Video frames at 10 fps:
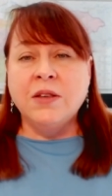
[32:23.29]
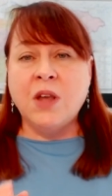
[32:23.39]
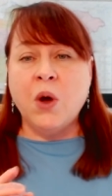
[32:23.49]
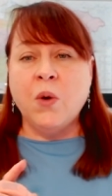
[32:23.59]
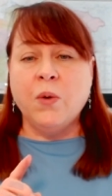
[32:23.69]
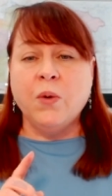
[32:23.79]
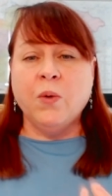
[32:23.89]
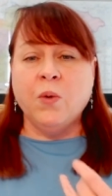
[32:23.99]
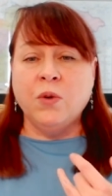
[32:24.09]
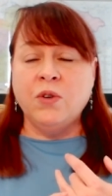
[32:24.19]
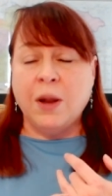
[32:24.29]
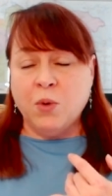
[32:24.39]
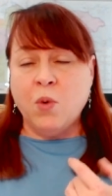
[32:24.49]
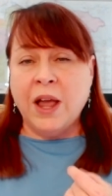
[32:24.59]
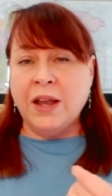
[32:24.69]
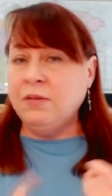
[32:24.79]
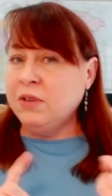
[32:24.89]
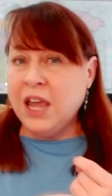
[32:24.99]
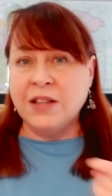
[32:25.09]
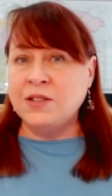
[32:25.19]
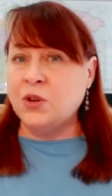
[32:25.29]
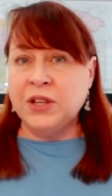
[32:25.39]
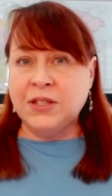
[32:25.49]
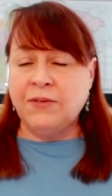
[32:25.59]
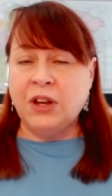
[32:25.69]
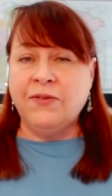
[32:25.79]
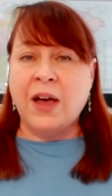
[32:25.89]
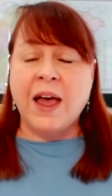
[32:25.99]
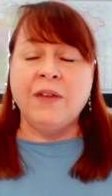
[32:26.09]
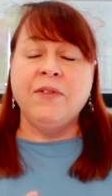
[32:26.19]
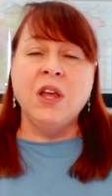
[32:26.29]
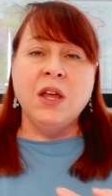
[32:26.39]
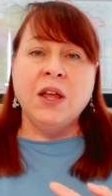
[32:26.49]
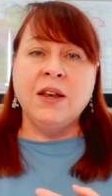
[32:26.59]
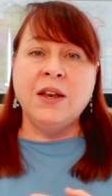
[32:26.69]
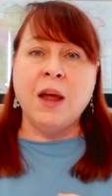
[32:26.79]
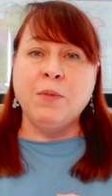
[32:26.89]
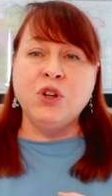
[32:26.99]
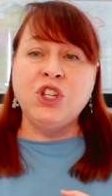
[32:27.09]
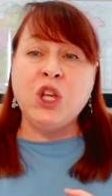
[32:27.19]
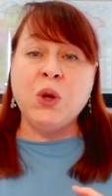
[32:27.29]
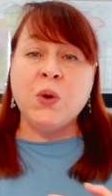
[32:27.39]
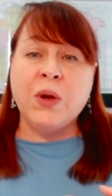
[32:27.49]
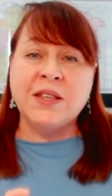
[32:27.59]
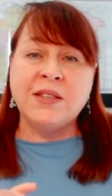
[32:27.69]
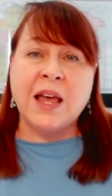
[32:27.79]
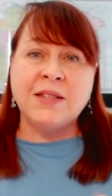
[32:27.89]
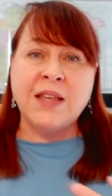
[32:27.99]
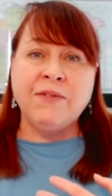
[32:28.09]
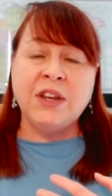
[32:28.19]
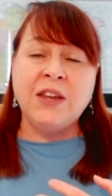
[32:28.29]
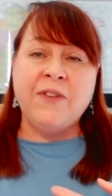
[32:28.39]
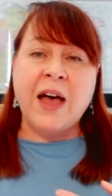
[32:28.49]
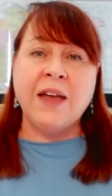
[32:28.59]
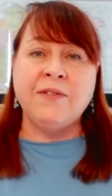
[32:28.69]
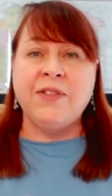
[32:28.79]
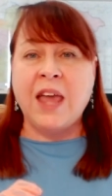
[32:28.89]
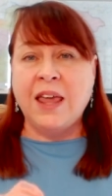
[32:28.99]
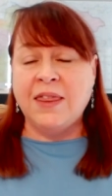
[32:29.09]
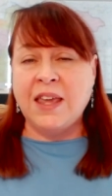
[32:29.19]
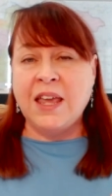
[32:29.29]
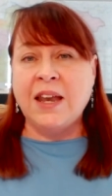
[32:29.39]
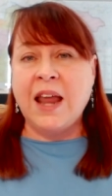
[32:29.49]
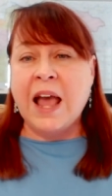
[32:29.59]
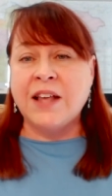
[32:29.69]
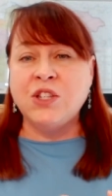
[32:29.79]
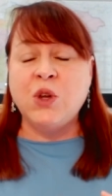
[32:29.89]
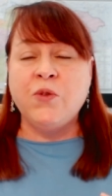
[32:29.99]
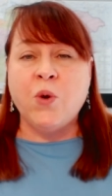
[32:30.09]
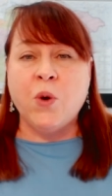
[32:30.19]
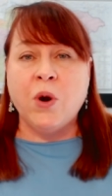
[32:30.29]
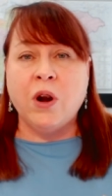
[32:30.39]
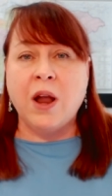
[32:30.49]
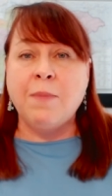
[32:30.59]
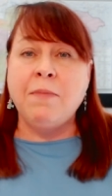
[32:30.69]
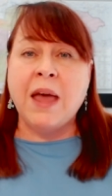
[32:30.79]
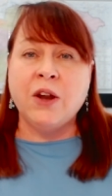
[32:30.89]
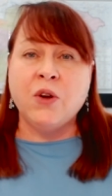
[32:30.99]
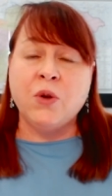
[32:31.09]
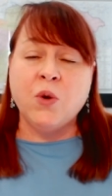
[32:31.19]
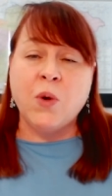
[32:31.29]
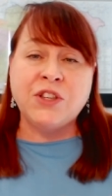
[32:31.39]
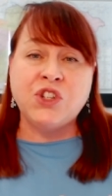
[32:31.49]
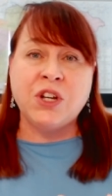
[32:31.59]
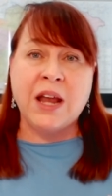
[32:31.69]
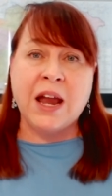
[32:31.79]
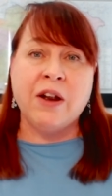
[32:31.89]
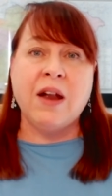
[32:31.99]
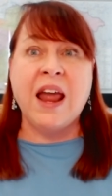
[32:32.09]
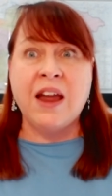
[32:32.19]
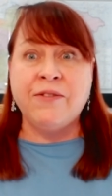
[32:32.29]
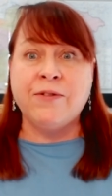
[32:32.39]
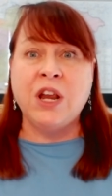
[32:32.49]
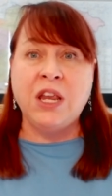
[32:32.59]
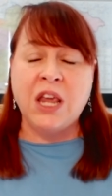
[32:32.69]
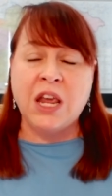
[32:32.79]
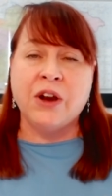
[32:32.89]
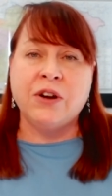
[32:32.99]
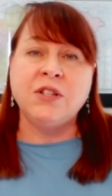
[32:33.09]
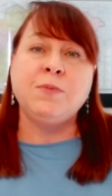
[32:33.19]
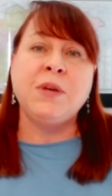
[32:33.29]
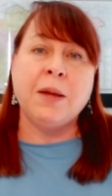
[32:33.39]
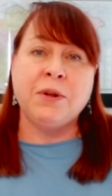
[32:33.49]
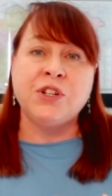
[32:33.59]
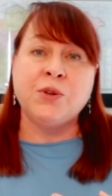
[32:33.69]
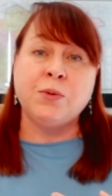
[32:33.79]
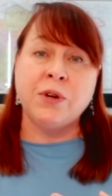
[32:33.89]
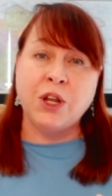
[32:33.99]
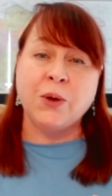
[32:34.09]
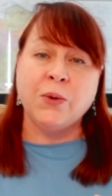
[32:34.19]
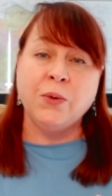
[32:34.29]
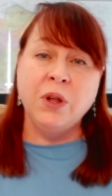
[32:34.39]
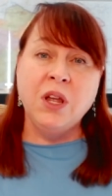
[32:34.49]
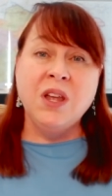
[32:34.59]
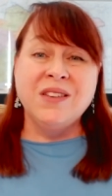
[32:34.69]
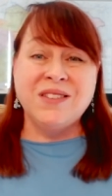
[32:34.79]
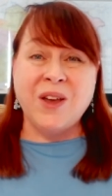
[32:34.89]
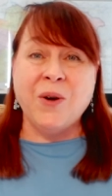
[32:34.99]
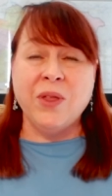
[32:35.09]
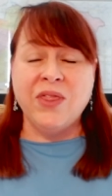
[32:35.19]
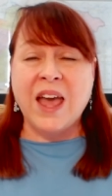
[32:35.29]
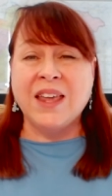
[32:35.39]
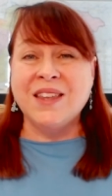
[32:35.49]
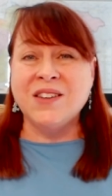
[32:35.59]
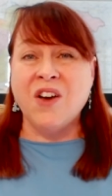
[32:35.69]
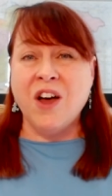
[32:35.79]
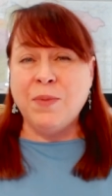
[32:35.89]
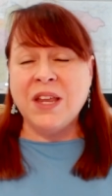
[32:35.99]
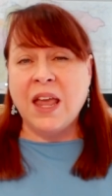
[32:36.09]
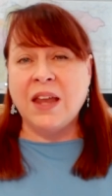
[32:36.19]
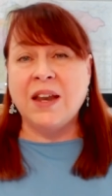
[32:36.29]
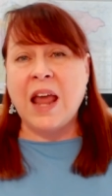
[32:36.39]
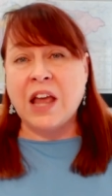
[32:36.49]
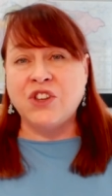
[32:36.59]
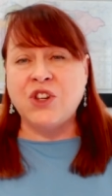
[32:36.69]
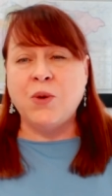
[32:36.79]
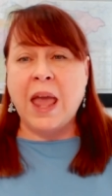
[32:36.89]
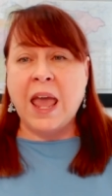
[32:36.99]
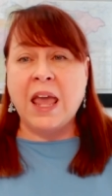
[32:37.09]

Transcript: So number one, cancel at seventy-five. Number two is at seventy-five, they then ask you for a medical questionnaire every year to be able to renew. Mm-hmm. So that gets complicated as you